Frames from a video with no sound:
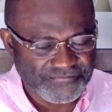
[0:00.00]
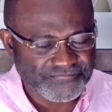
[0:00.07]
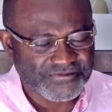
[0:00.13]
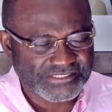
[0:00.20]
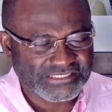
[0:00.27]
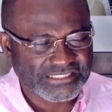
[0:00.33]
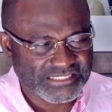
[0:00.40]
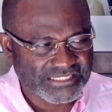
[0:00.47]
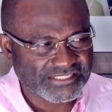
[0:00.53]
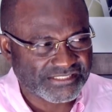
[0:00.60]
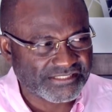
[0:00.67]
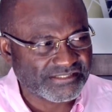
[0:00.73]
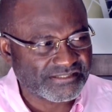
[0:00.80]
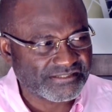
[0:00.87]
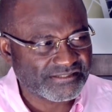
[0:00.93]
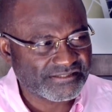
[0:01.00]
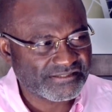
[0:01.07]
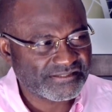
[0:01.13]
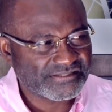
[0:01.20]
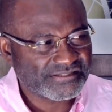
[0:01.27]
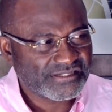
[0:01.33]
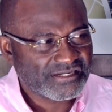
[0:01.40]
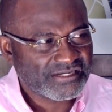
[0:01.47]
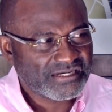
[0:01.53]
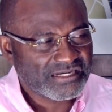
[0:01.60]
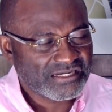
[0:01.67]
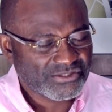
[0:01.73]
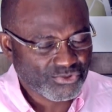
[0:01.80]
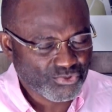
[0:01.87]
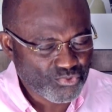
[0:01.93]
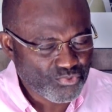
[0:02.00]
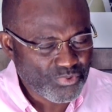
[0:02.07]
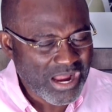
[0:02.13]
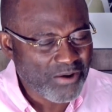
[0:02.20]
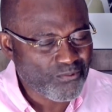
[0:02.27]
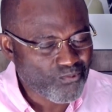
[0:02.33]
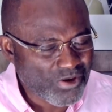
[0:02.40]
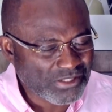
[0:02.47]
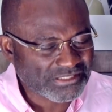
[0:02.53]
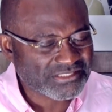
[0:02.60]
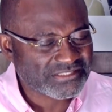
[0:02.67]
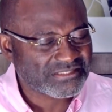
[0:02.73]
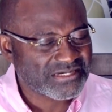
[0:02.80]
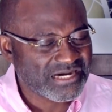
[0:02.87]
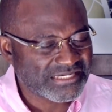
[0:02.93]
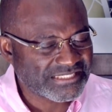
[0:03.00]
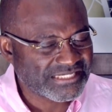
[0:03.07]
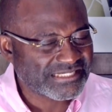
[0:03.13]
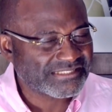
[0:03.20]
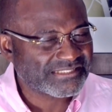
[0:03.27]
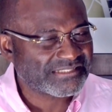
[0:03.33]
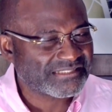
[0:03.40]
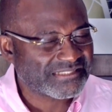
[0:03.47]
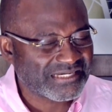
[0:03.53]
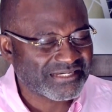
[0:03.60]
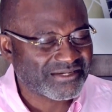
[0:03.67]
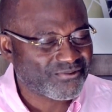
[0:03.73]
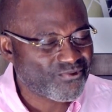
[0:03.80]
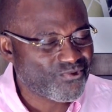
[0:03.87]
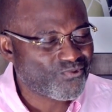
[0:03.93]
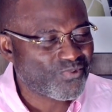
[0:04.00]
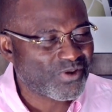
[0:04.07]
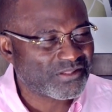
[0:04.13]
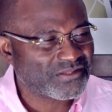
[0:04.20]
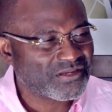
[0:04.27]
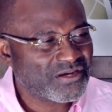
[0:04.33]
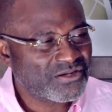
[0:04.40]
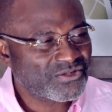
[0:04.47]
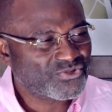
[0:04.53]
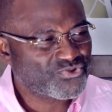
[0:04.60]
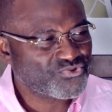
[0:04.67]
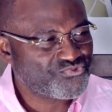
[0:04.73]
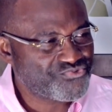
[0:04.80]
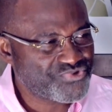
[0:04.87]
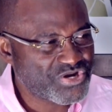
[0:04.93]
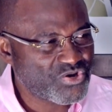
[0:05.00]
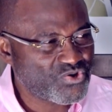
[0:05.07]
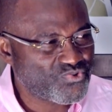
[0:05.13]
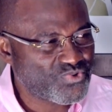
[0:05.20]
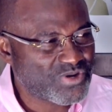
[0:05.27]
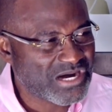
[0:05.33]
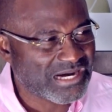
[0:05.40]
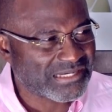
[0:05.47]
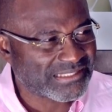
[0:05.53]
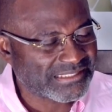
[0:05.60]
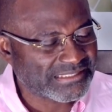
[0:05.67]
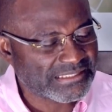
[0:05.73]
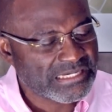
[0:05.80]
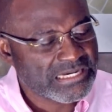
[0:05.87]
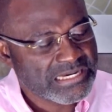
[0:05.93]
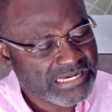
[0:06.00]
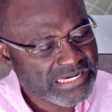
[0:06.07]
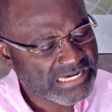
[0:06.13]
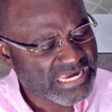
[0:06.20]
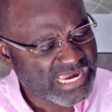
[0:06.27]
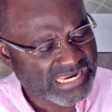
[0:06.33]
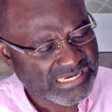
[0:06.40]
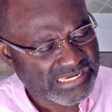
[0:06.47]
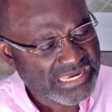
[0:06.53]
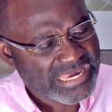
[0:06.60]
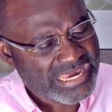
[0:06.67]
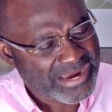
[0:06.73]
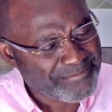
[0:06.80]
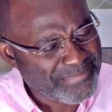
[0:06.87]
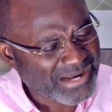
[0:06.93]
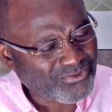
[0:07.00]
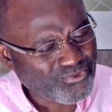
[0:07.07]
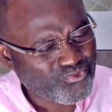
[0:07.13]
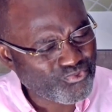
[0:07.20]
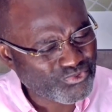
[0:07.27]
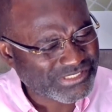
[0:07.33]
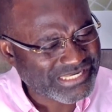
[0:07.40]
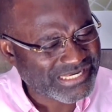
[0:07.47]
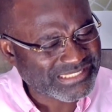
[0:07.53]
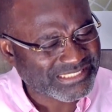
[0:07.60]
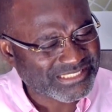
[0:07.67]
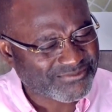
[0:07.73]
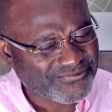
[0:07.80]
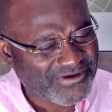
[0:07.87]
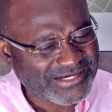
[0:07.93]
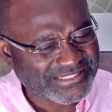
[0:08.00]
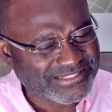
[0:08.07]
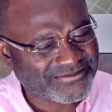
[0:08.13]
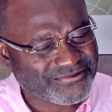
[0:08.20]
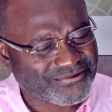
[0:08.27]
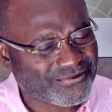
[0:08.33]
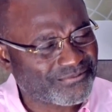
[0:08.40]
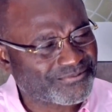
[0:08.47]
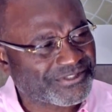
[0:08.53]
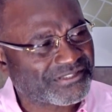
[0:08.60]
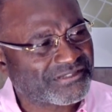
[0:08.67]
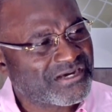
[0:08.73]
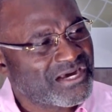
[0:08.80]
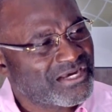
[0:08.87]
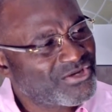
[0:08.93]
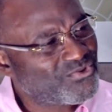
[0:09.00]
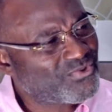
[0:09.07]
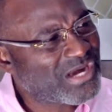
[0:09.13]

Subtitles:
of investigation. So I want Ghanaians and the whole world to re-look at it. Again, a man who says he's fighting corruption,